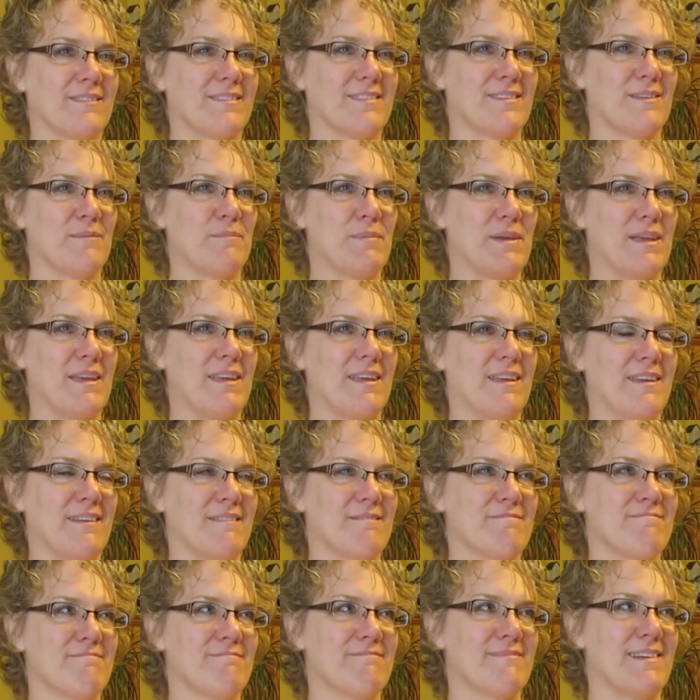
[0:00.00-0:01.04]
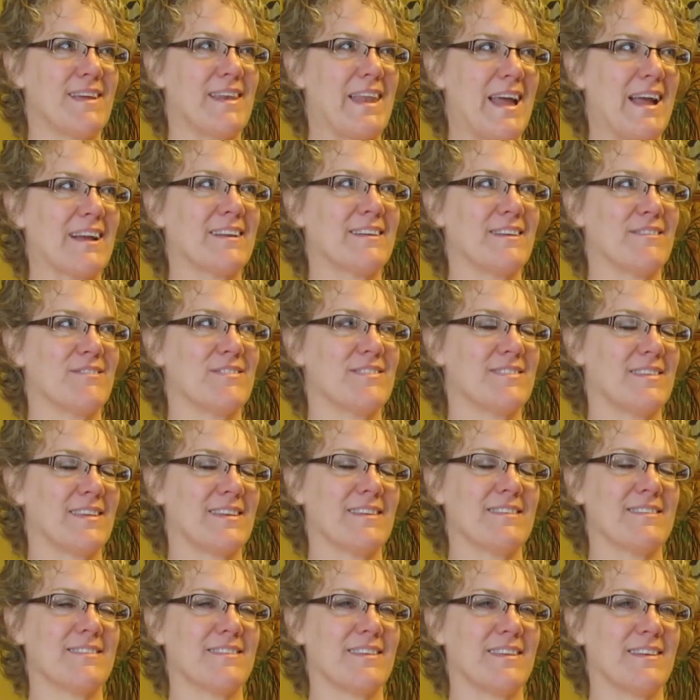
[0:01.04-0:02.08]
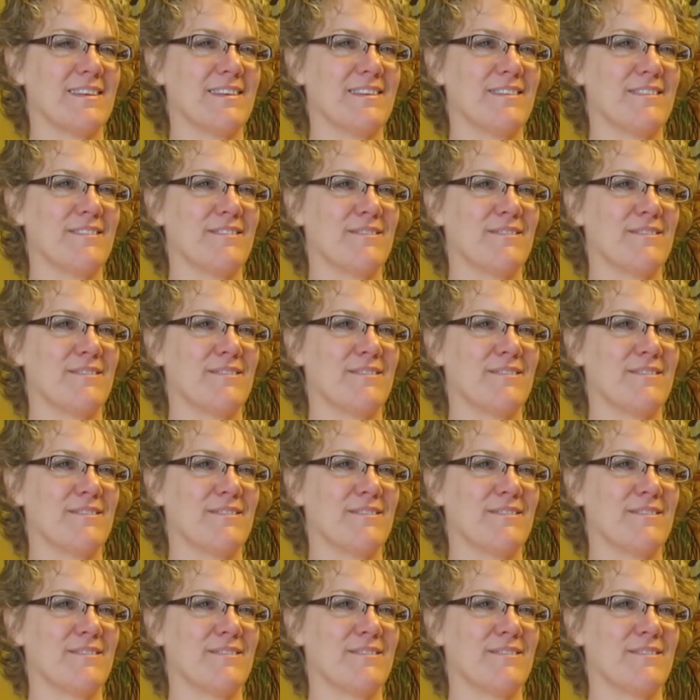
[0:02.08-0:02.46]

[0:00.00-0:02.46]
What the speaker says: to be an active citizen.